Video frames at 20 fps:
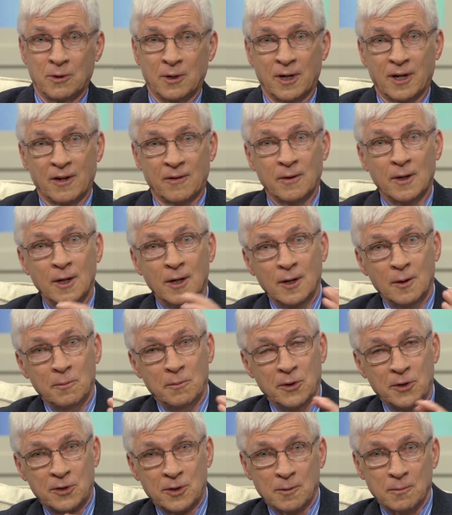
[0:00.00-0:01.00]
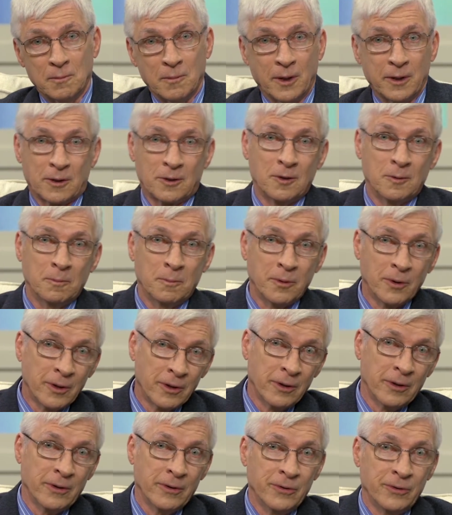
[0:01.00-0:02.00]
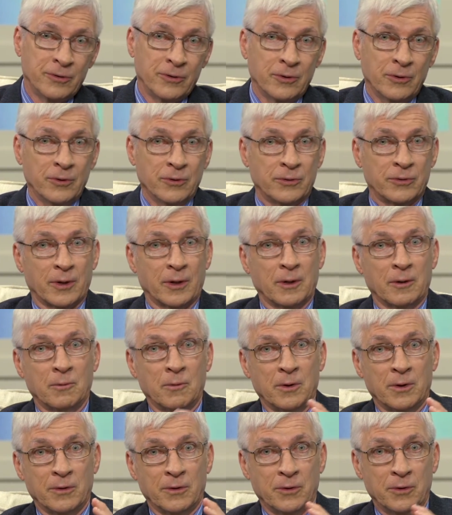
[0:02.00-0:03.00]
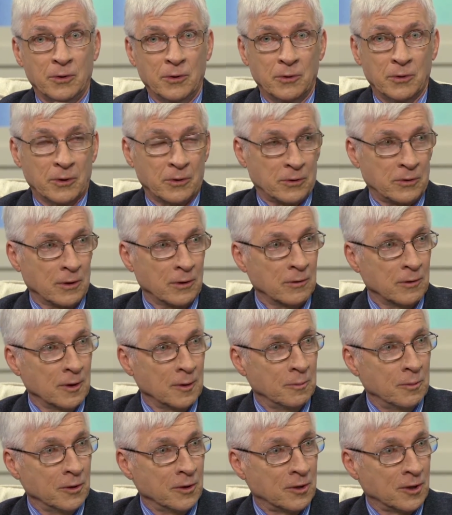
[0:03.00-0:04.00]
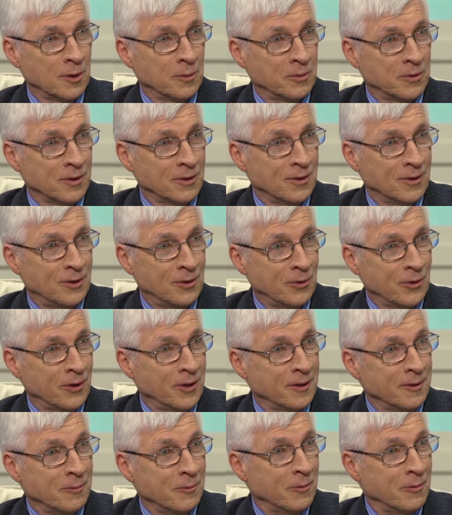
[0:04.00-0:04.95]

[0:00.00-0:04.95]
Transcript: We have Bishop Mike Byrnes, who's one of the new auxiliary bishops in Detroit.